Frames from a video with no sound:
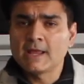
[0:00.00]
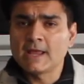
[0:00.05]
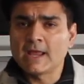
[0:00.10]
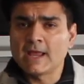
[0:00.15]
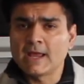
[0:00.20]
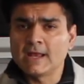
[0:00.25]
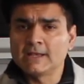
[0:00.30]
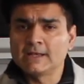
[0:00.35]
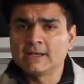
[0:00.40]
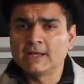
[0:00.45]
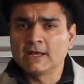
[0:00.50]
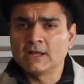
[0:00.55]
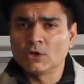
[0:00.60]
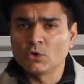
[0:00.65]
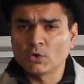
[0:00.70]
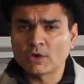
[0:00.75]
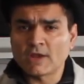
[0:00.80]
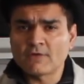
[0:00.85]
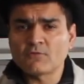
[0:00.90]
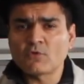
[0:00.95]
and
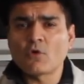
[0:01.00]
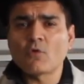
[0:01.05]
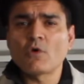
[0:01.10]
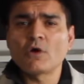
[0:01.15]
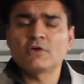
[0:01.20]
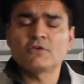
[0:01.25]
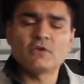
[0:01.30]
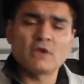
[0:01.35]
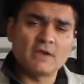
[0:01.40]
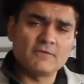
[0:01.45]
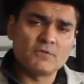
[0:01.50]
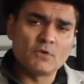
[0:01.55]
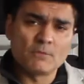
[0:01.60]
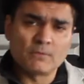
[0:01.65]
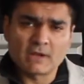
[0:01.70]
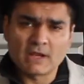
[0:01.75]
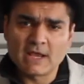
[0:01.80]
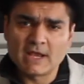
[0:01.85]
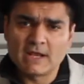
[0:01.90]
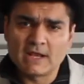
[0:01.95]
looking forward if you
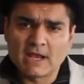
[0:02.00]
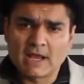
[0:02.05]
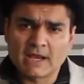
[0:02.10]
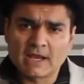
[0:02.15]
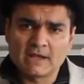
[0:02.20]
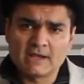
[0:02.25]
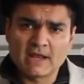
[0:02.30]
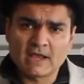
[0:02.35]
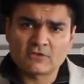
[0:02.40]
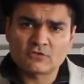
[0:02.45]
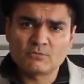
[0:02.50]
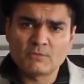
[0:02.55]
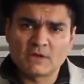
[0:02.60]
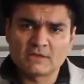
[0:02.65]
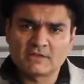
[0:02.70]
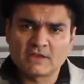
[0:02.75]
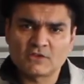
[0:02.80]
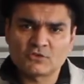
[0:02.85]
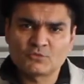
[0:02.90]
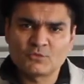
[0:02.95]
play like next
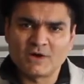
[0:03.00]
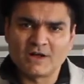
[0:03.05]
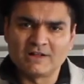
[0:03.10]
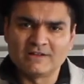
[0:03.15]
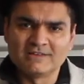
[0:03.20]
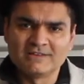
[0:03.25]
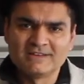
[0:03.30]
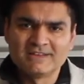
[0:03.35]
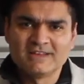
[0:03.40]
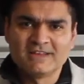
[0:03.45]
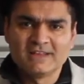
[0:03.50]
month as well.